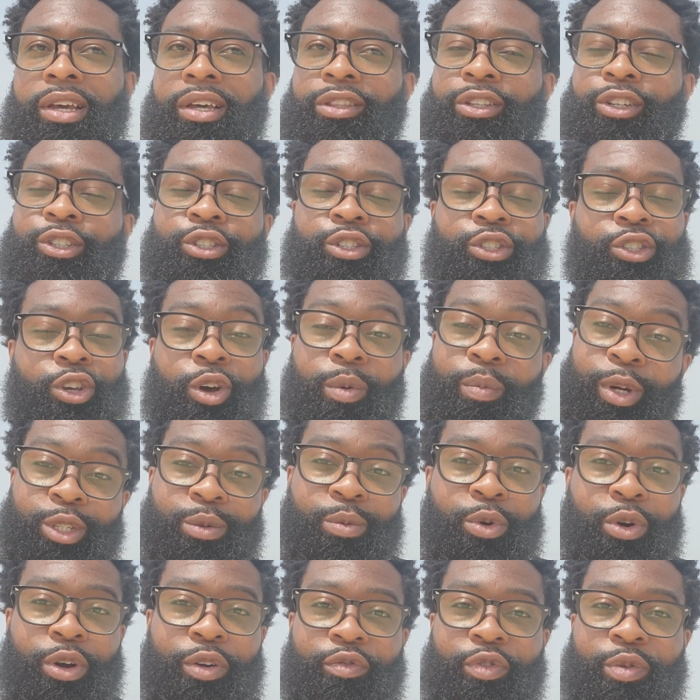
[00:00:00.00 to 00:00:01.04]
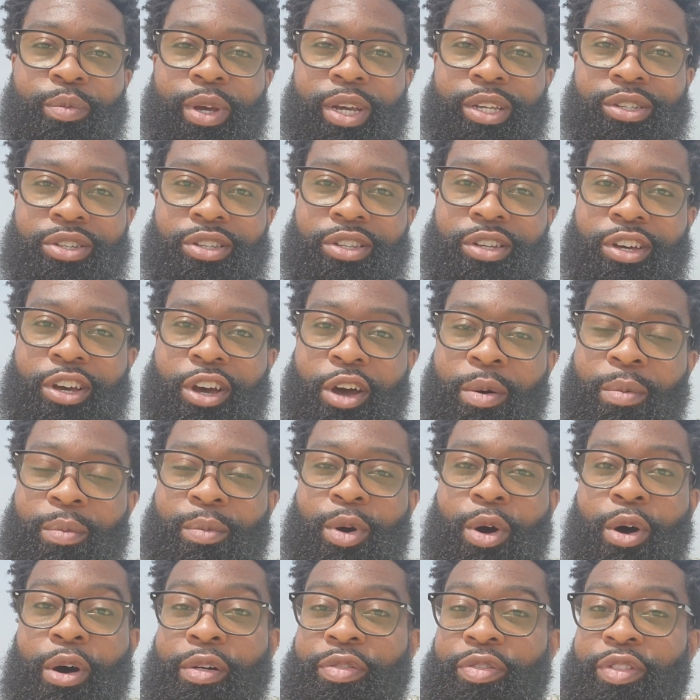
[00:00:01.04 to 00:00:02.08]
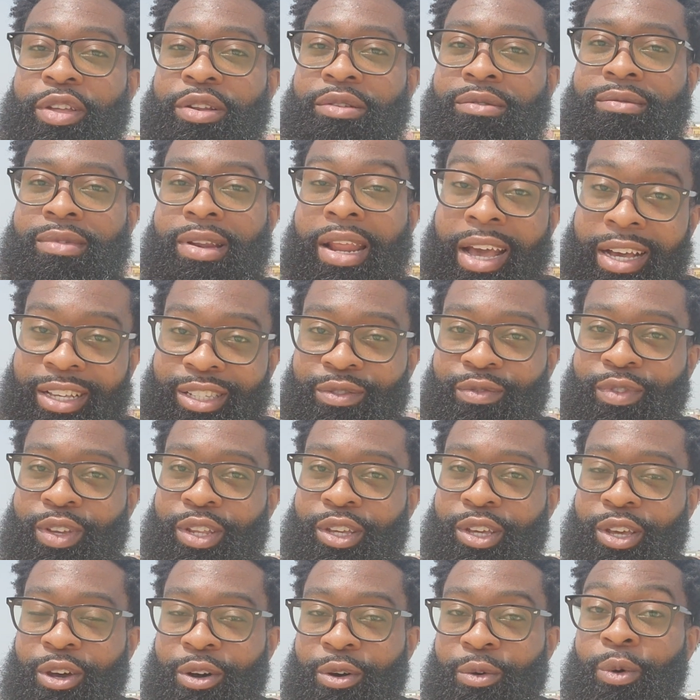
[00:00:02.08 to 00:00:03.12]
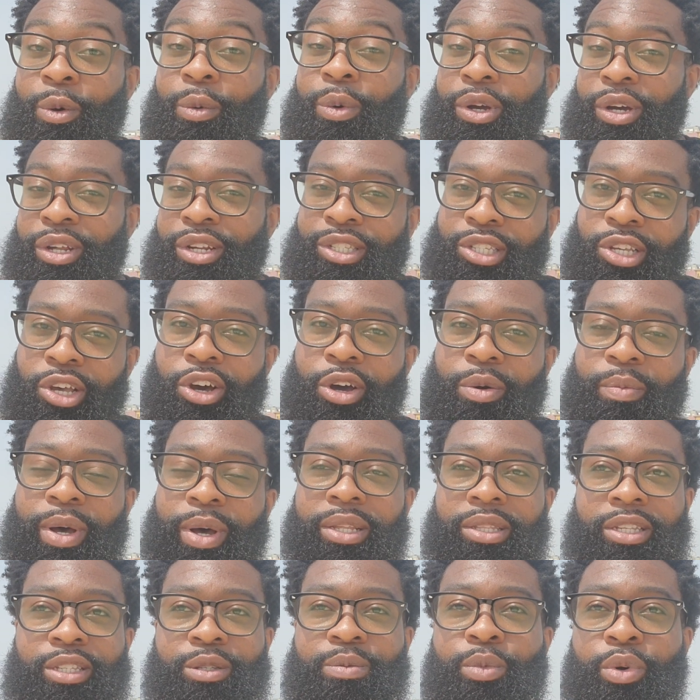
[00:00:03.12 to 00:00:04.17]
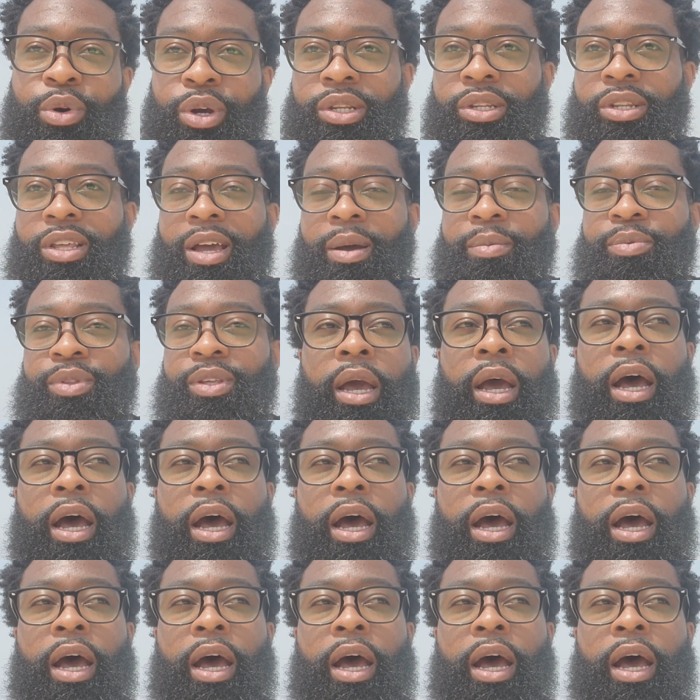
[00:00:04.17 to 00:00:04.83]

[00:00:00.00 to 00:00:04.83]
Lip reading: There's so much more information to come on the next video where we're going to talk about this more in depth.